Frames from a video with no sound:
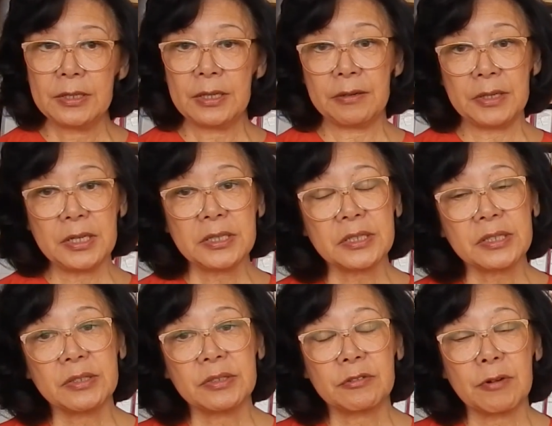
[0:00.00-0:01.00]
Now here's a
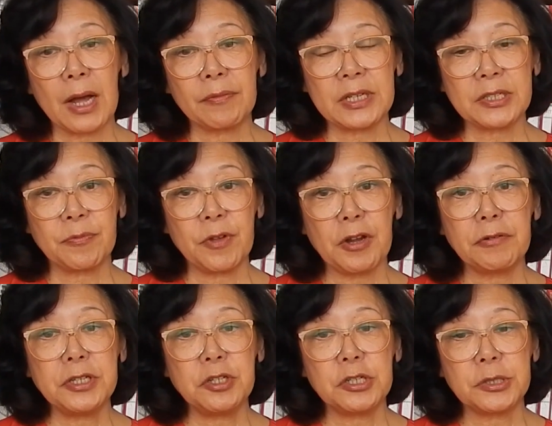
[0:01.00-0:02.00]
graph that's very
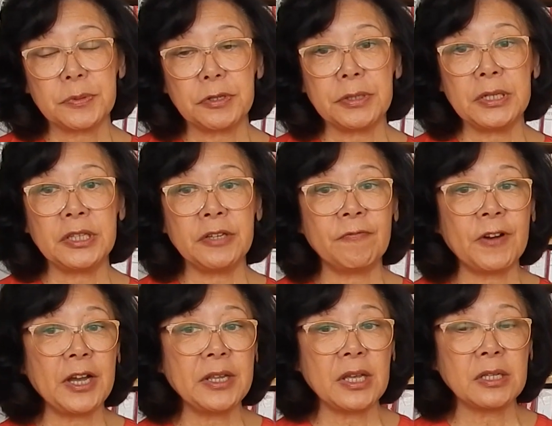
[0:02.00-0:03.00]
useful in
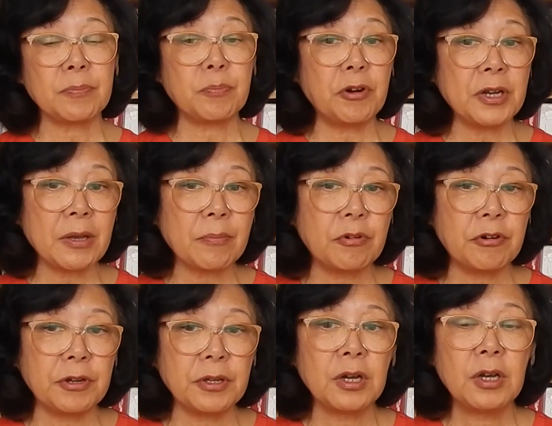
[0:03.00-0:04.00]
defining the boiling
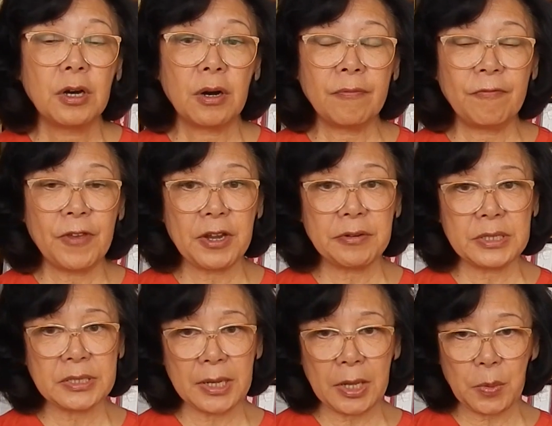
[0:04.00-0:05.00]
point of various
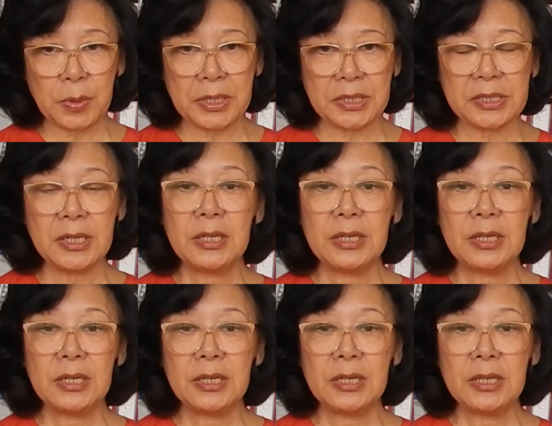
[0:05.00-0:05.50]
liquids.